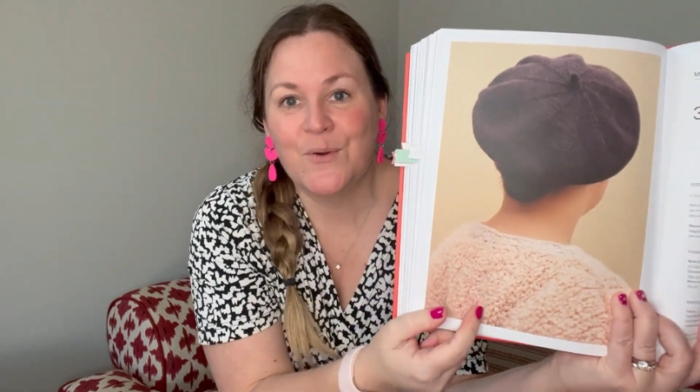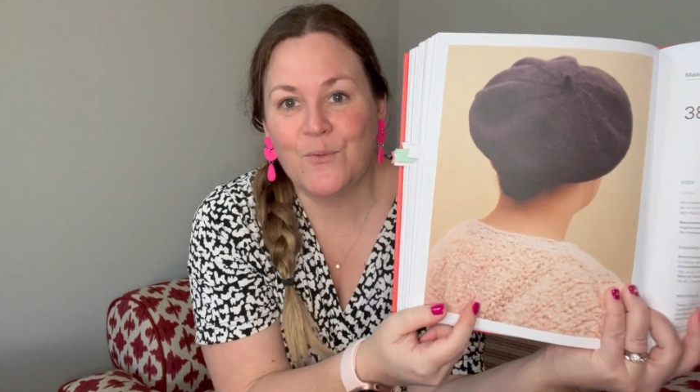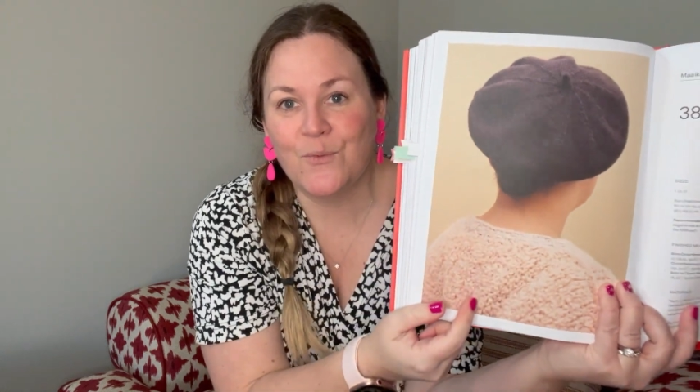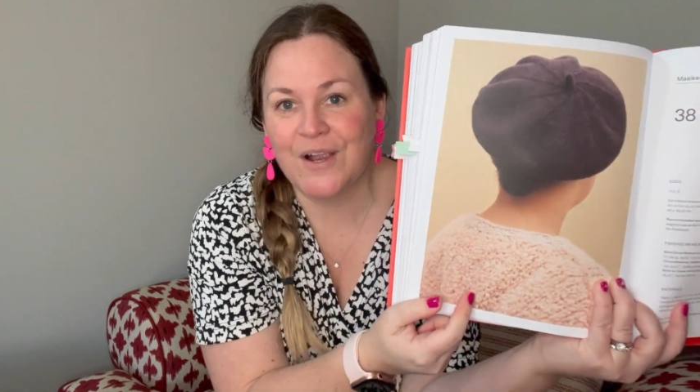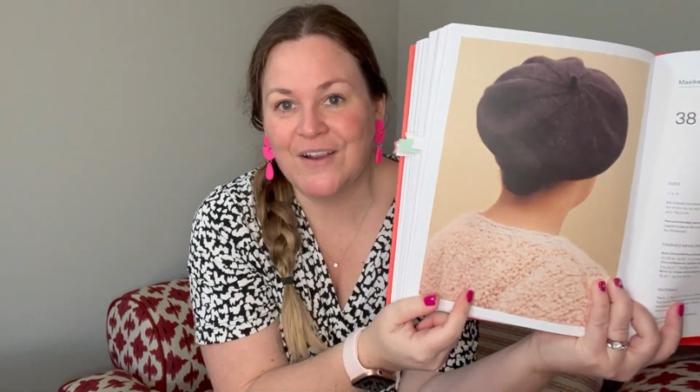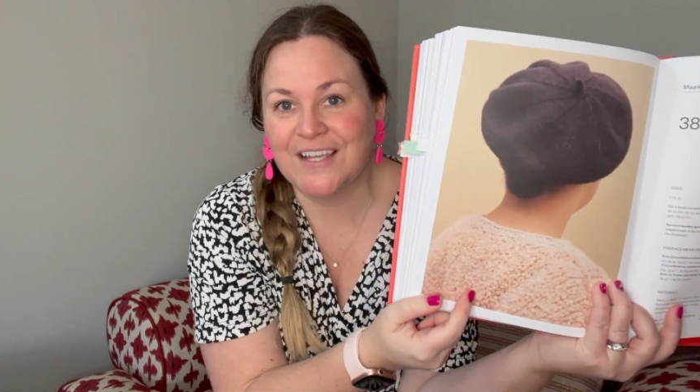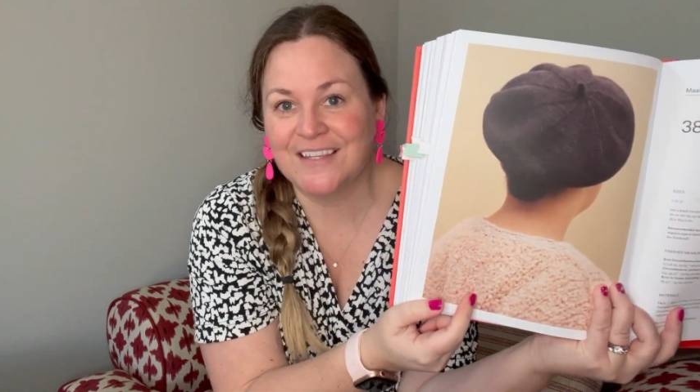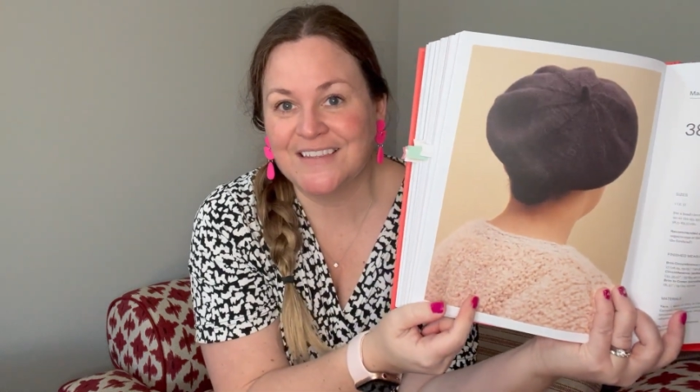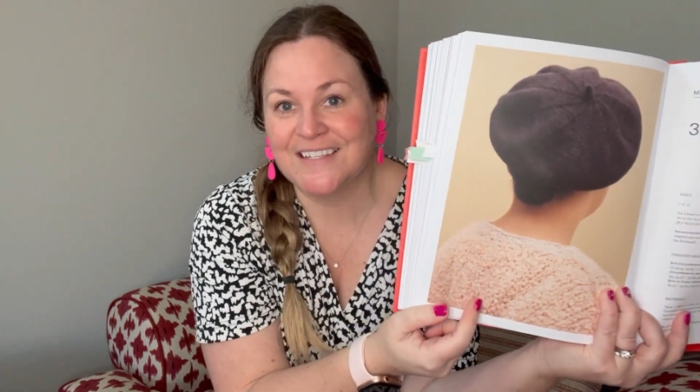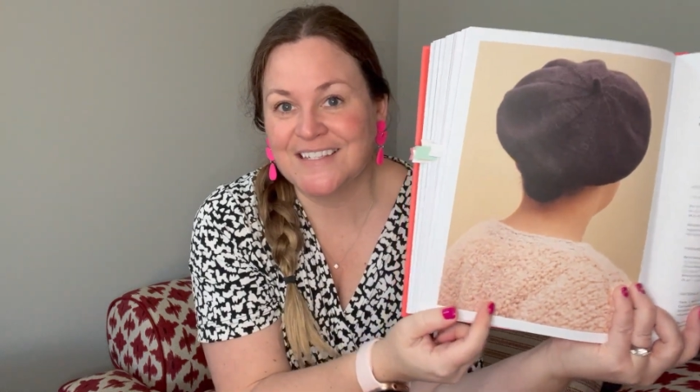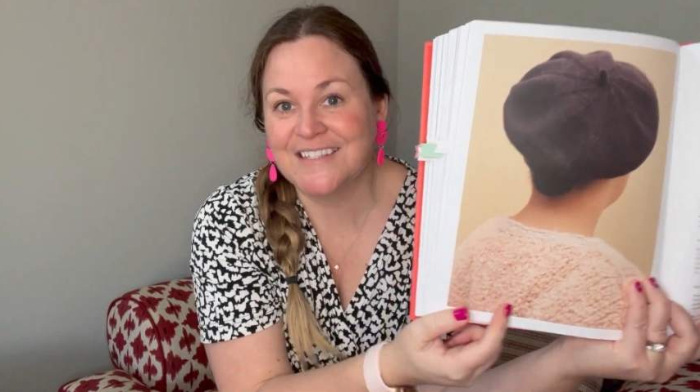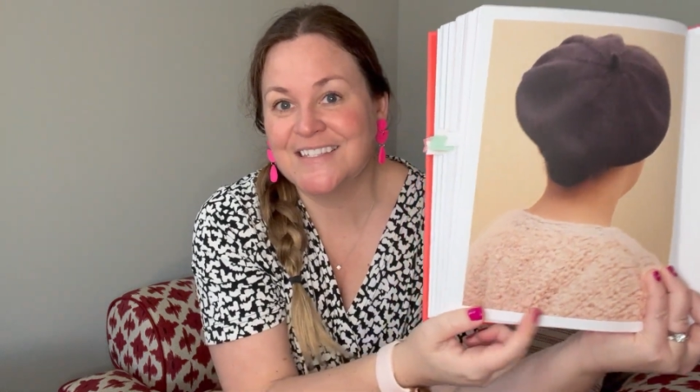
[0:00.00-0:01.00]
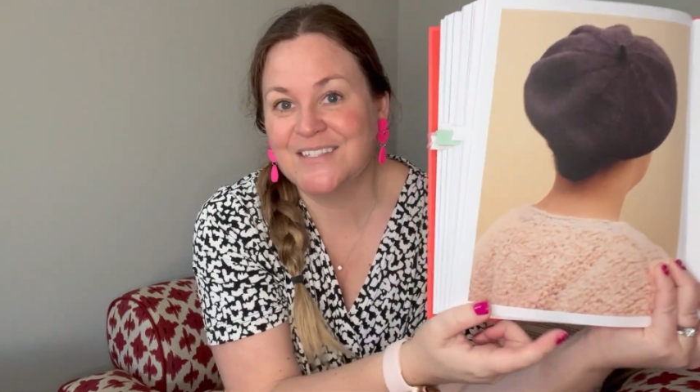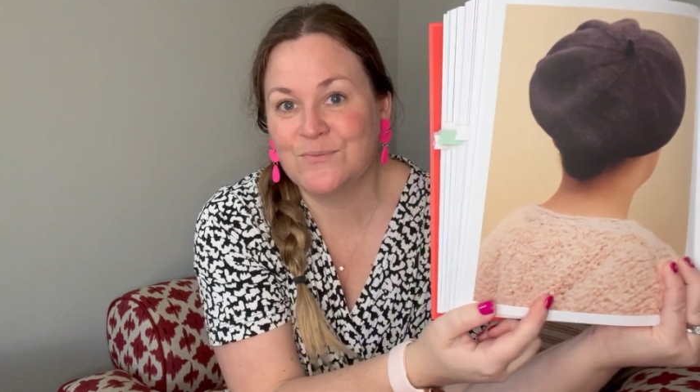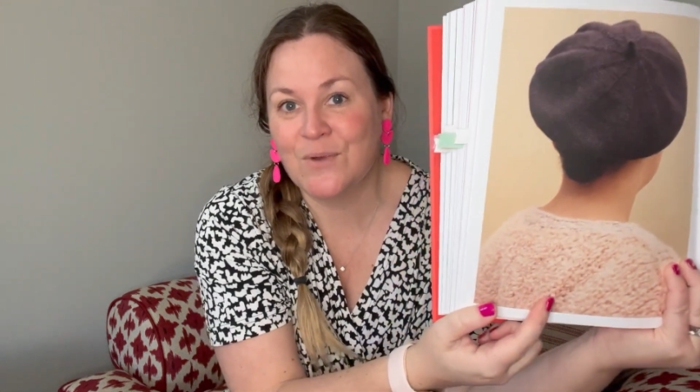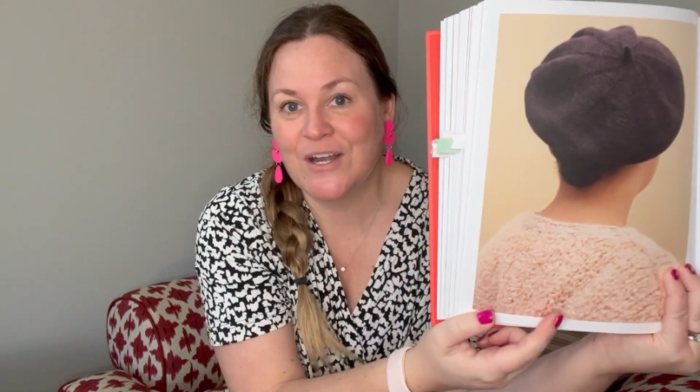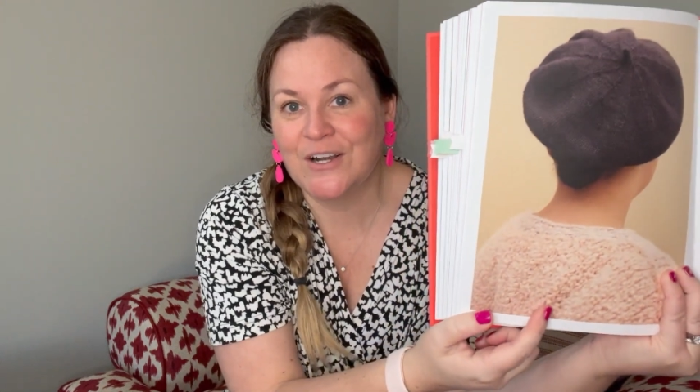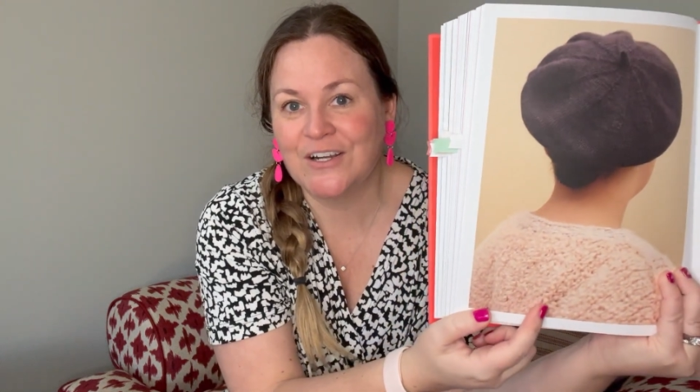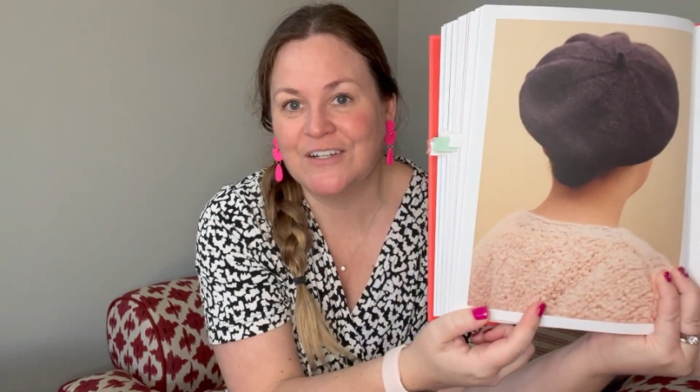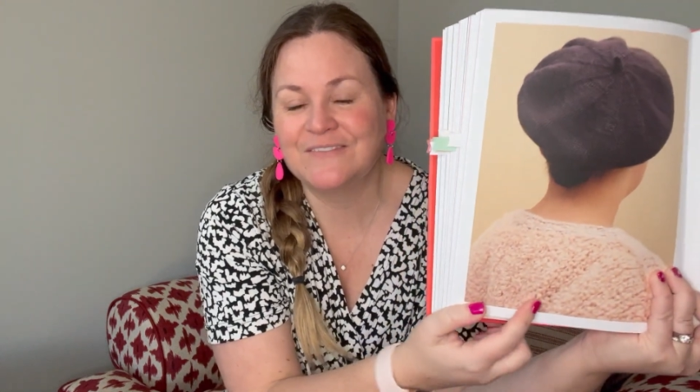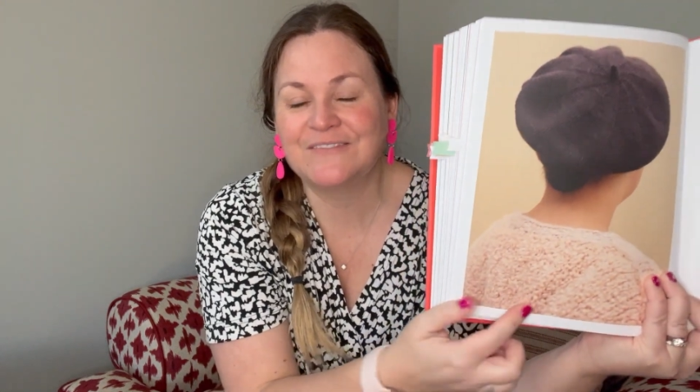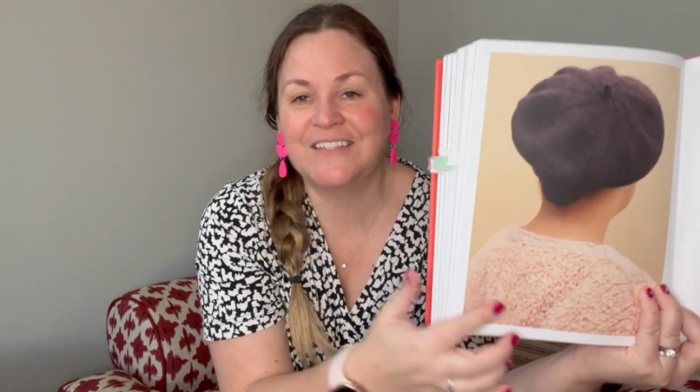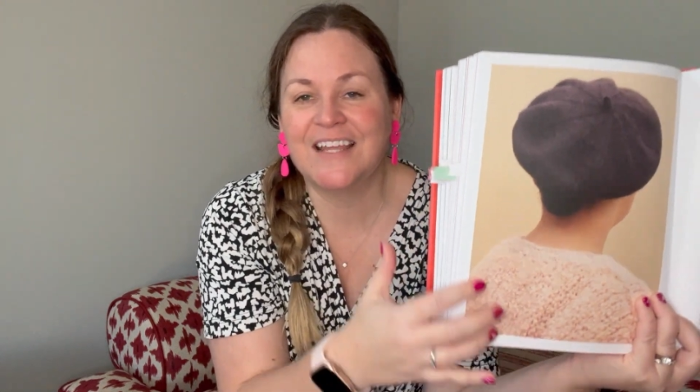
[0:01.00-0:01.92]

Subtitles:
wearing this sweater,